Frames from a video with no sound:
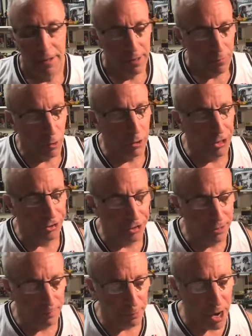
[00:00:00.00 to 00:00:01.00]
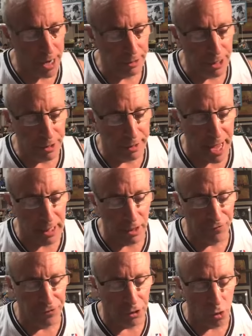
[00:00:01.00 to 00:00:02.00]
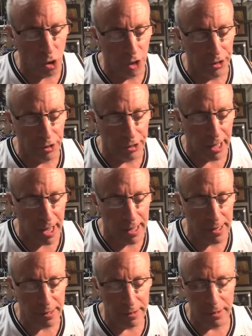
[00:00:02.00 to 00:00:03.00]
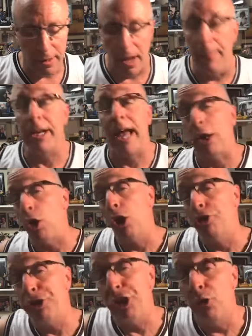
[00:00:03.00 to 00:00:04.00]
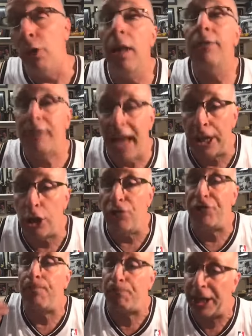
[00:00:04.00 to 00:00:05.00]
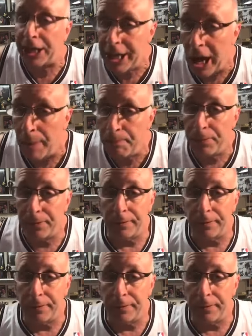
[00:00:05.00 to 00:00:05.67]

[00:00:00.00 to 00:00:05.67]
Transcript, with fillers: Well, listen, Brandy, thank you for calling, okay? I mean, I called you. Thank you for picking up.